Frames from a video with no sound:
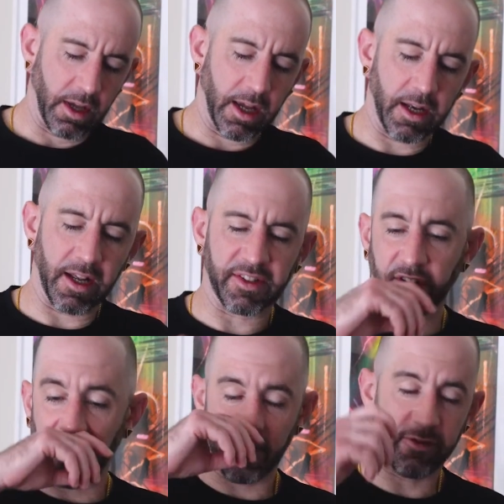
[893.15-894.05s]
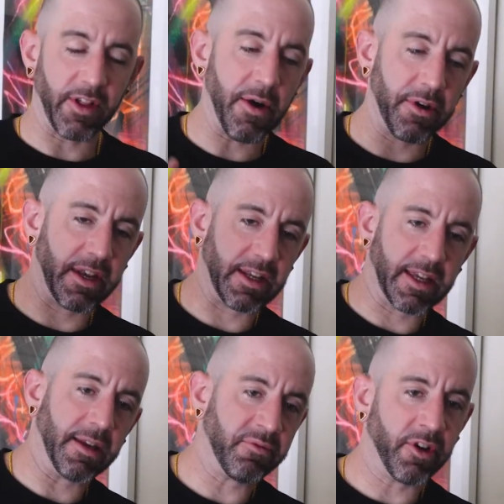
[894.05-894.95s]
and I saw the flower that it
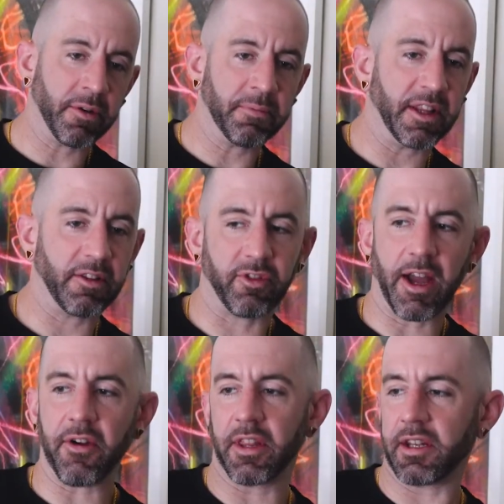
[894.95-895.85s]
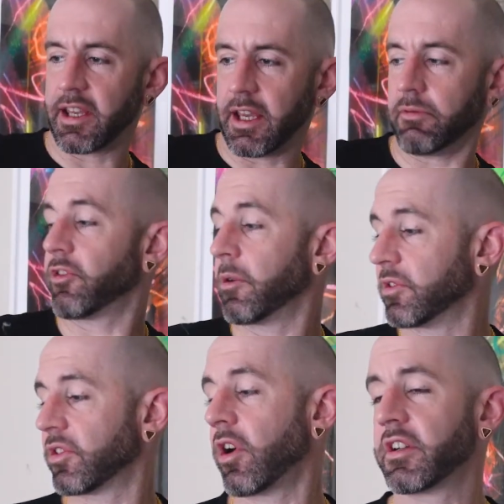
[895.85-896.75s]
came from, and the flower that it came from
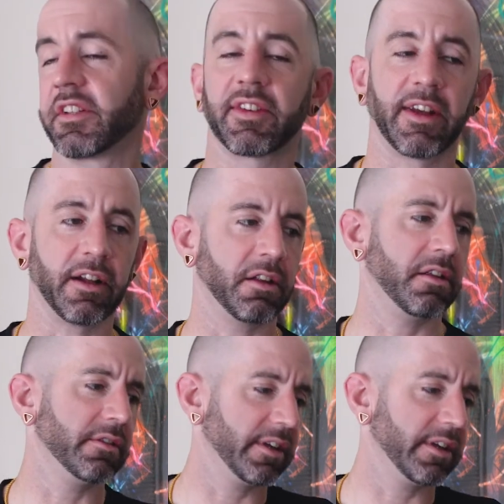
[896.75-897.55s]
was hard to sell.